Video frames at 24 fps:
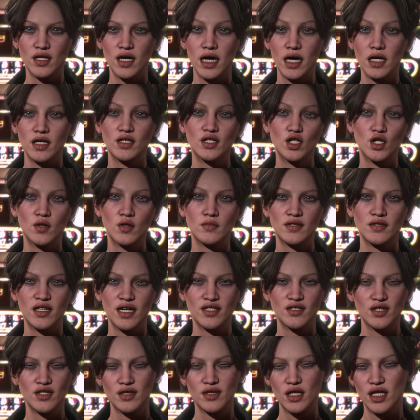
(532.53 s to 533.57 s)
their new
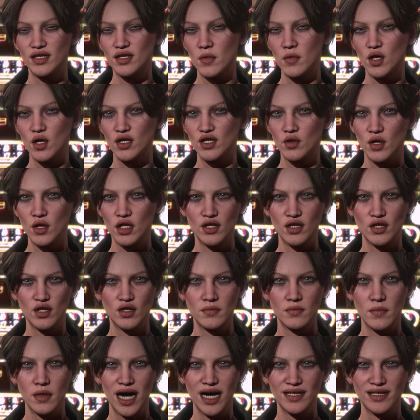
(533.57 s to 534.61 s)
feature that's supposed to
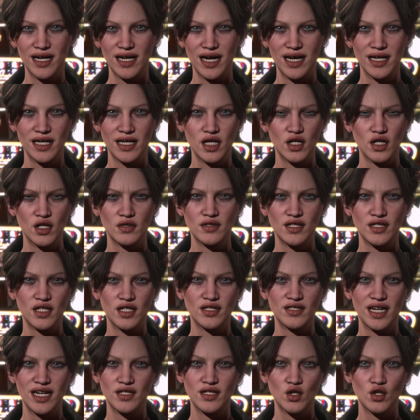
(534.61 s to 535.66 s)
reduce magnetic
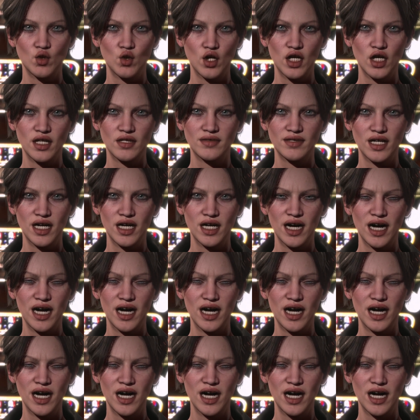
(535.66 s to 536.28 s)
interference and drift.